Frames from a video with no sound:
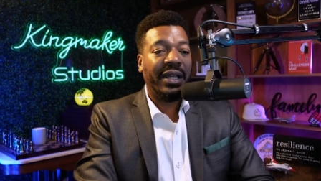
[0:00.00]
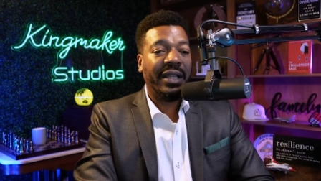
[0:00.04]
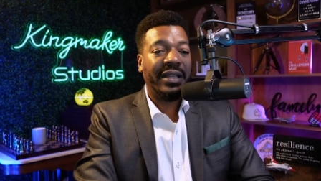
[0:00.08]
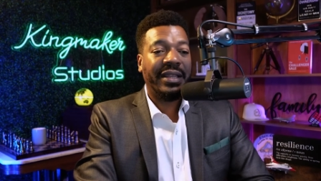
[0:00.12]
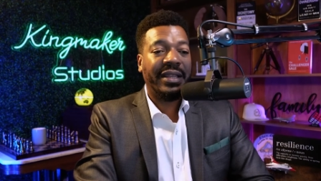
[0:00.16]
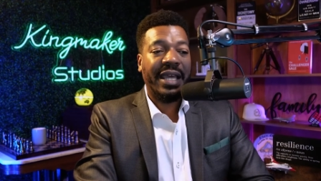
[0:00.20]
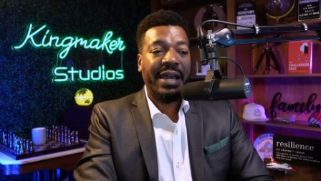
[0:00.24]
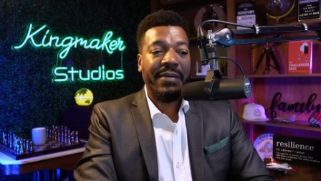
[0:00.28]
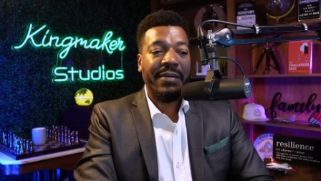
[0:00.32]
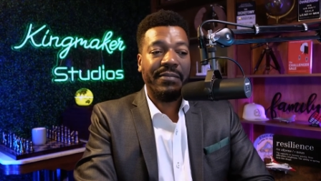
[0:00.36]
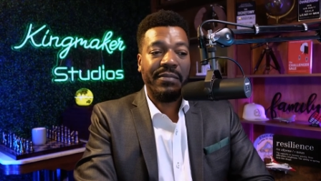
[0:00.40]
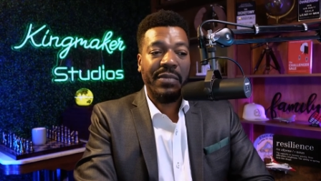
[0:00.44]

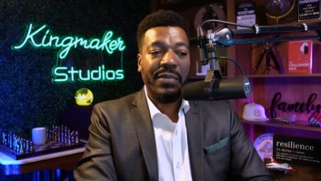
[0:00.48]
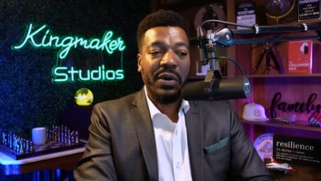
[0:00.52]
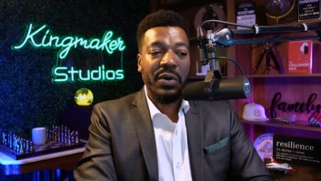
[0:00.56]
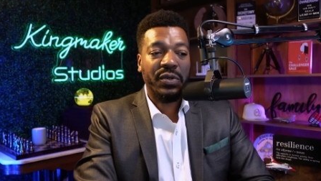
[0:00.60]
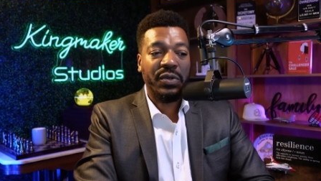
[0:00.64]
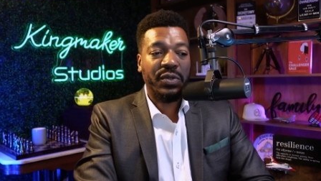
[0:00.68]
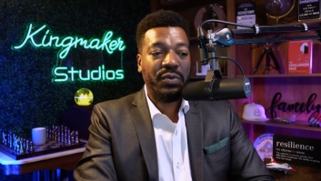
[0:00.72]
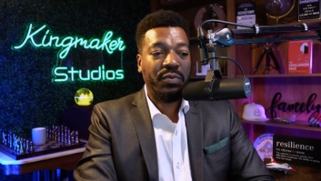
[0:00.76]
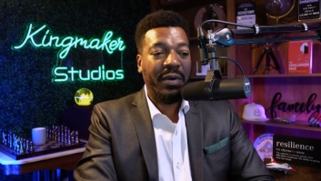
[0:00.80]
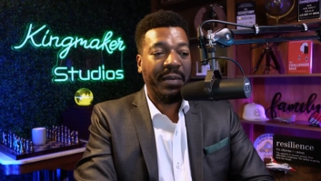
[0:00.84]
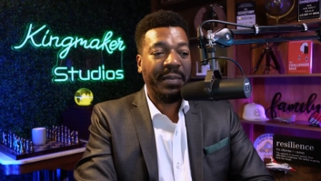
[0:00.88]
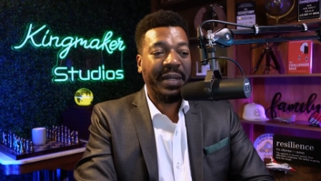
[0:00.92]
that
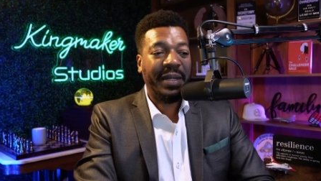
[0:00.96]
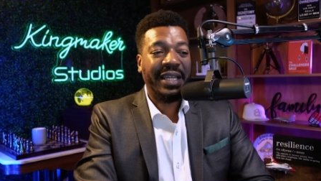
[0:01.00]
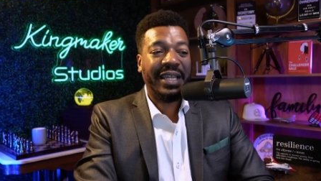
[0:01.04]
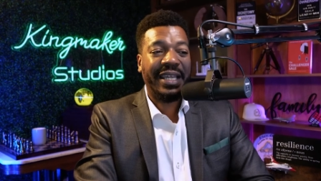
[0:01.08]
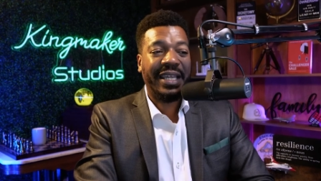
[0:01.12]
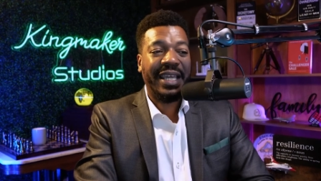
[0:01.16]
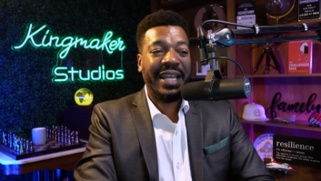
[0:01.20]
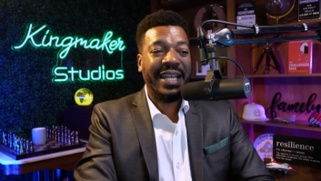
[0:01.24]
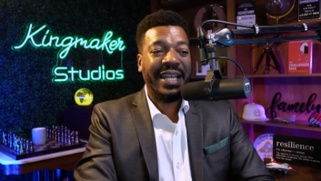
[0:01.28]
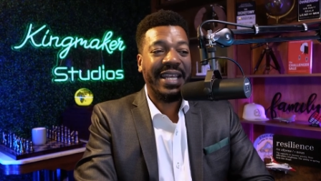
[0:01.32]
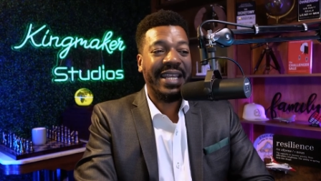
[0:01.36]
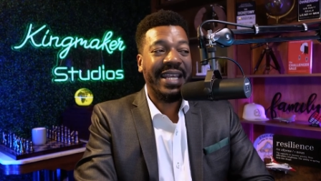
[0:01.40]
most women
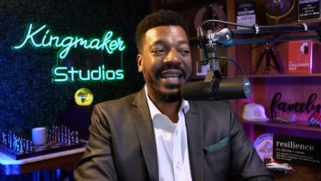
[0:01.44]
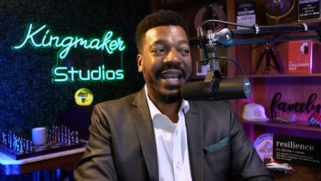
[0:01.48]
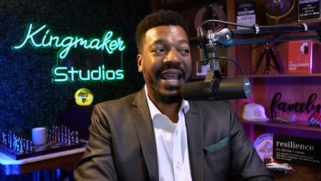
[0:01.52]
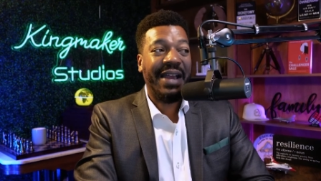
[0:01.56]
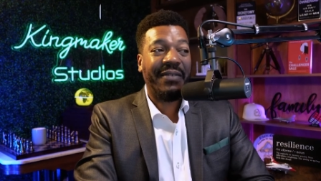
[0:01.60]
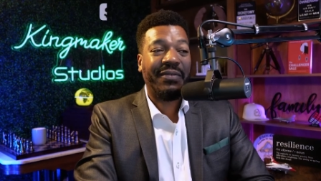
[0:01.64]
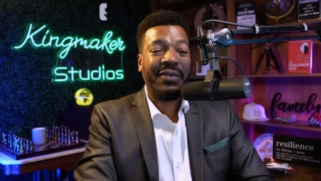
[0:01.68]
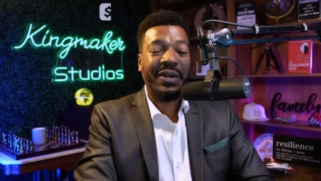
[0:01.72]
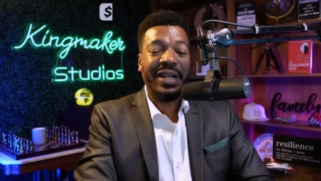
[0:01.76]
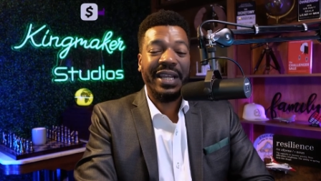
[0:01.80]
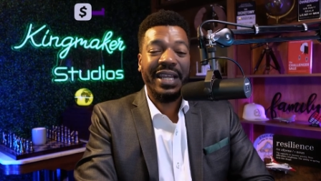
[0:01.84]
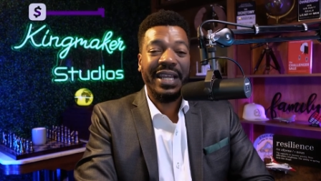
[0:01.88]
can
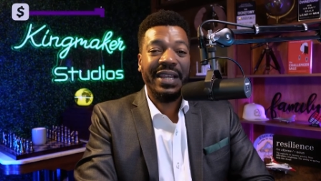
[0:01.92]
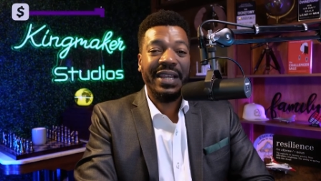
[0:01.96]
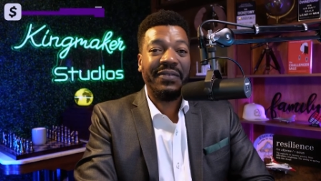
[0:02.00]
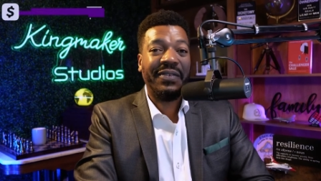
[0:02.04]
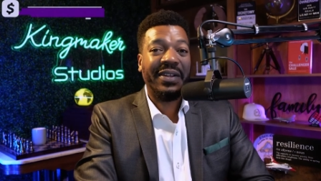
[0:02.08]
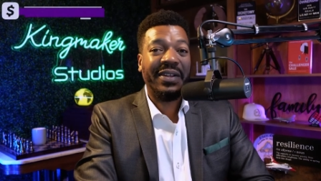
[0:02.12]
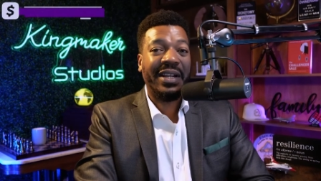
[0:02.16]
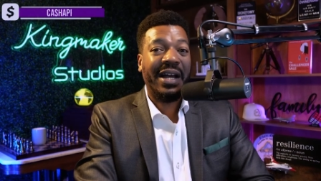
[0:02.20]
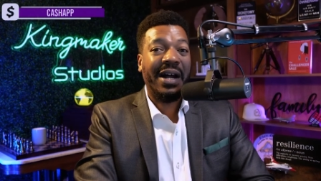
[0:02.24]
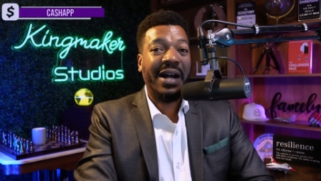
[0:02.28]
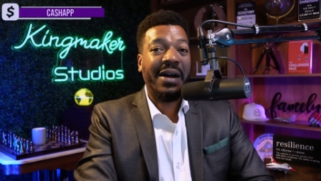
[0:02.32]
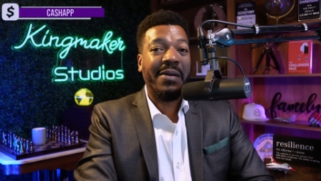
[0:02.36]
never
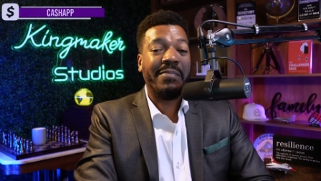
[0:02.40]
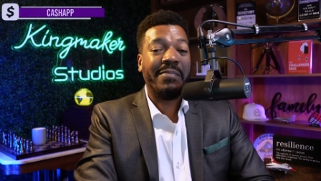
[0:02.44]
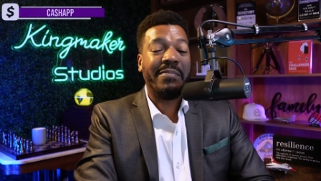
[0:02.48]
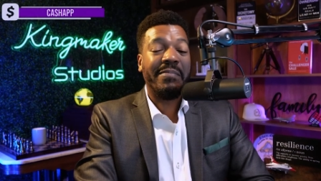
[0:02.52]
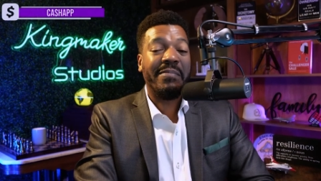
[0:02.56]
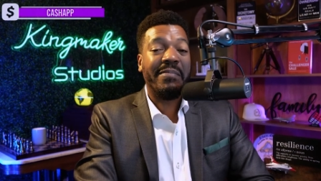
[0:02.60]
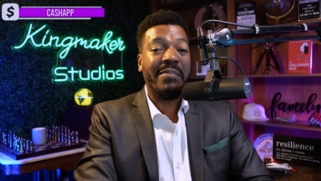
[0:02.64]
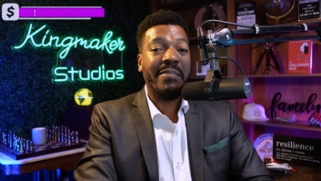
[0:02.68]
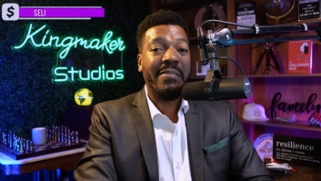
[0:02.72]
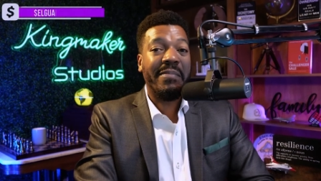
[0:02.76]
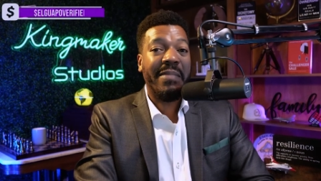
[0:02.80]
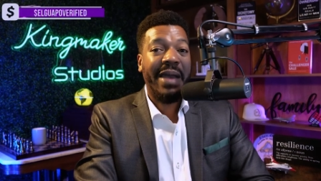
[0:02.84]
even
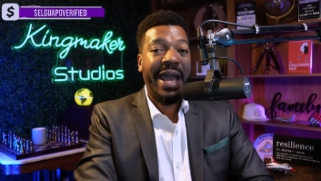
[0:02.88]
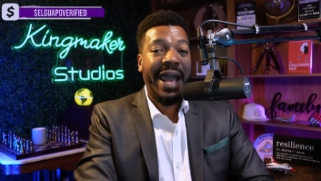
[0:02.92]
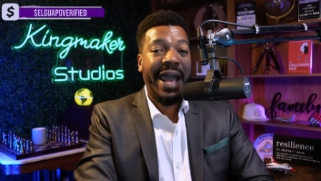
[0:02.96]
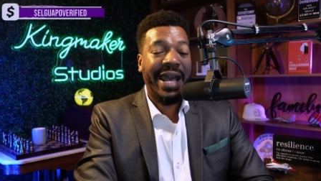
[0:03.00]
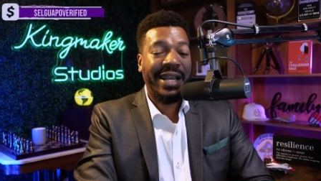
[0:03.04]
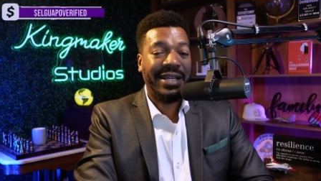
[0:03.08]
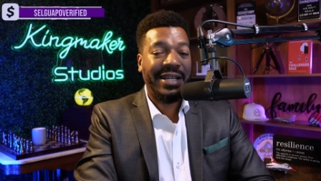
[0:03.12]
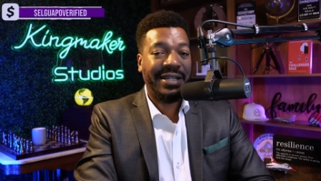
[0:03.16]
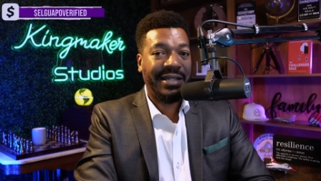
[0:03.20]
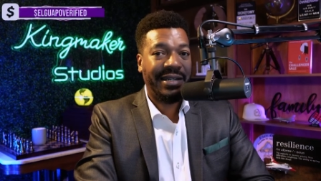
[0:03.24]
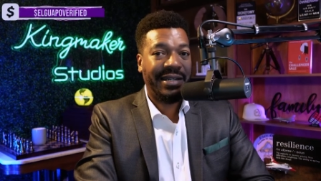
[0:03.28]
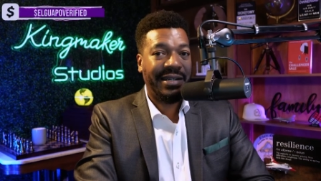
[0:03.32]

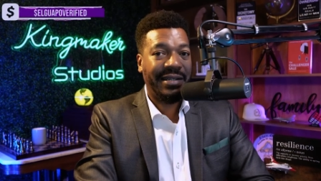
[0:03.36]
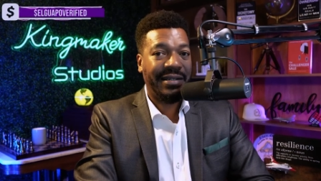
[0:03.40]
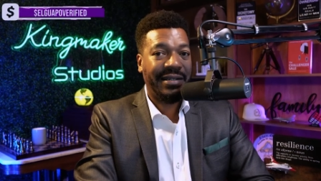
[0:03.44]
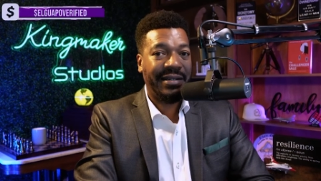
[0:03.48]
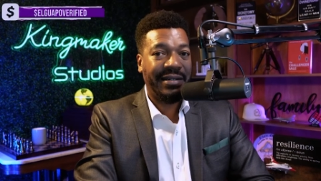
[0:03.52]
imagine.